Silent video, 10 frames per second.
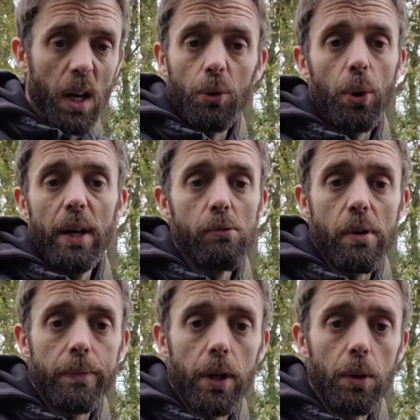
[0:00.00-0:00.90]
I'll do a little
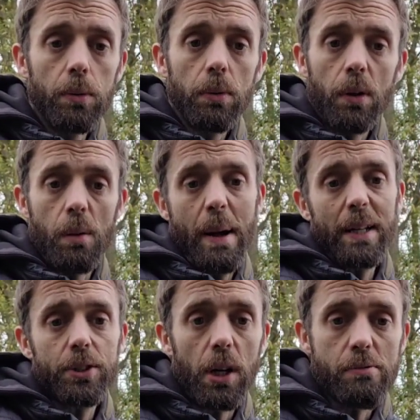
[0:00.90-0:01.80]
review, a
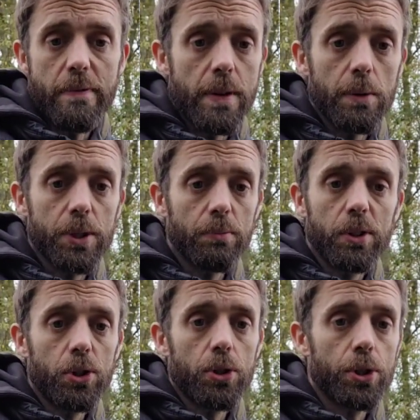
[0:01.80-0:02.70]
bankside review or
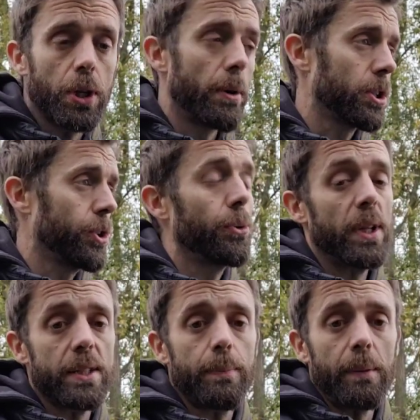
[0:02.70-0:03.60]
something, just to show you, because I do
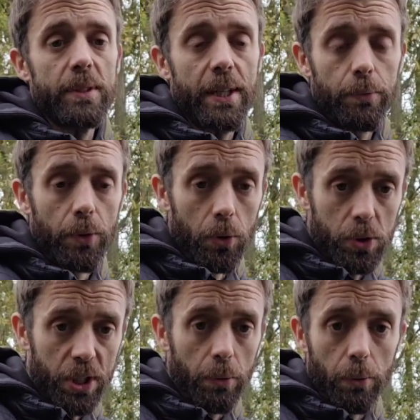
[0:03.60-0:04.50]
need to pick myself a new
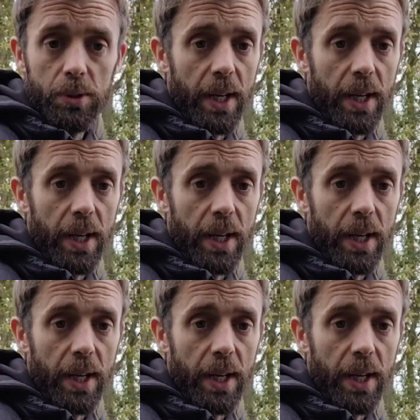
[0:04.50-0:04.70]
stove up.